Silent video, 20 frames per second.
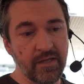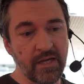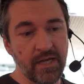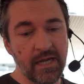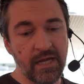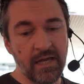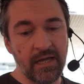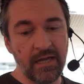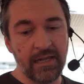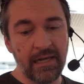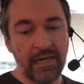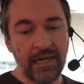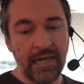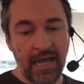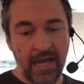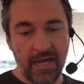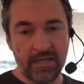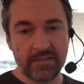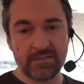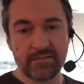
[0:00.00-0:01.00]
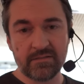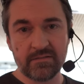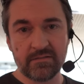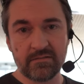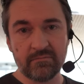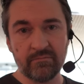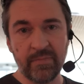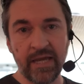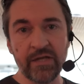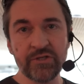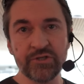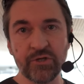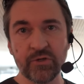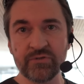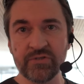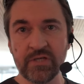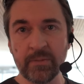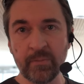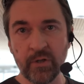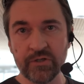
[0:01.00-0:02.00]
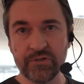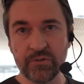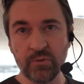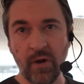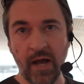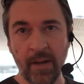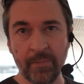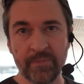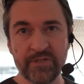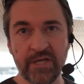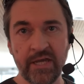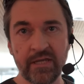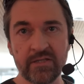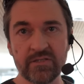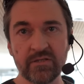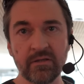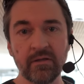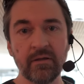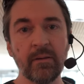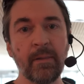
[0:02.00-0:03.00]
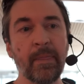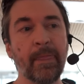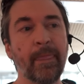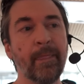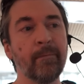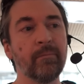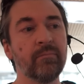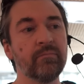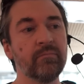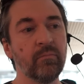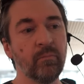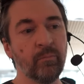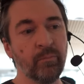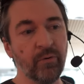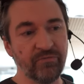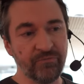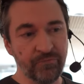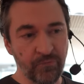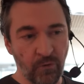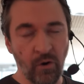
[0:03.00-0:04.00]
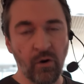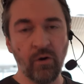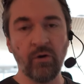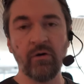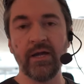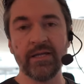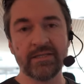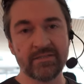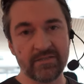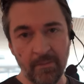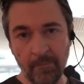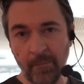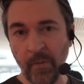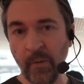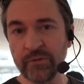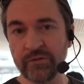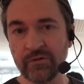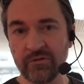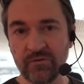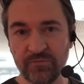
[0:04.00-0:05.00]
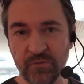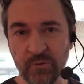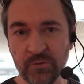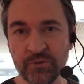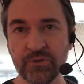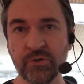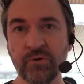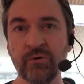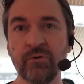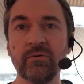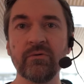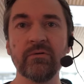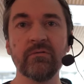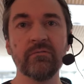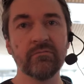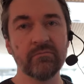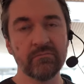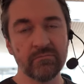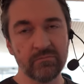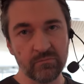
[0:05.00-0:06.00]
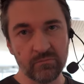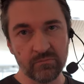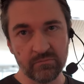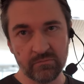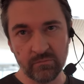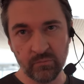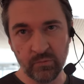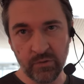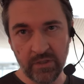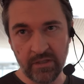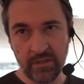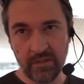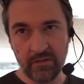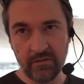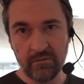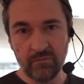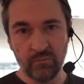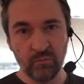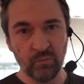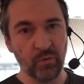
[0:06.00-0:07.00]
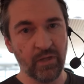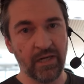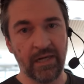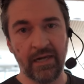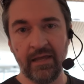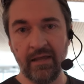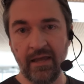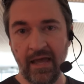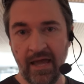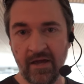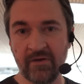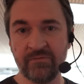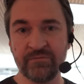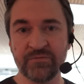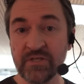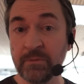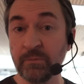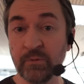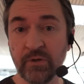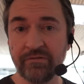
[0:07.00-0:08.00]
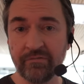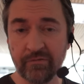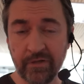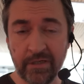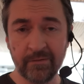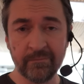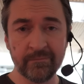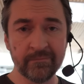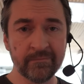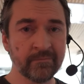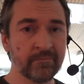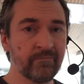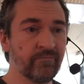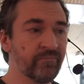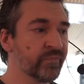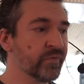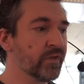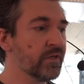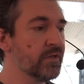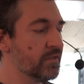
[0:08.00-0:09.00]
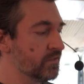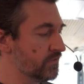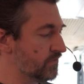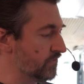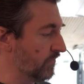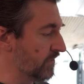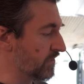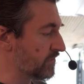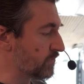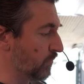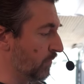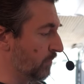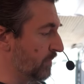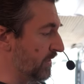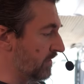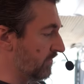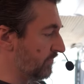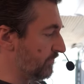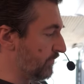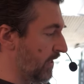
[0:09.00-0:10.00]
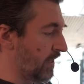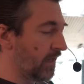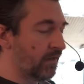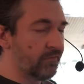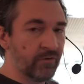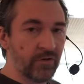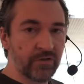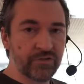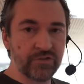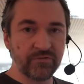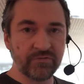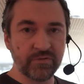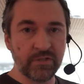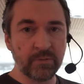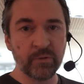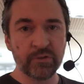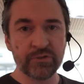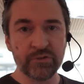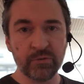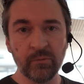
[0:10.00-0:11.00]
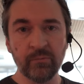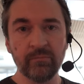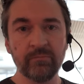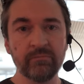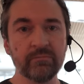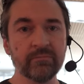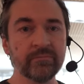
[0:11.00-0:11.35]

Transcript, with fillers: the last major Zebra 2 update before, at some point in the future, we will have Zebra 3. So this will be the final version of Zebra 2.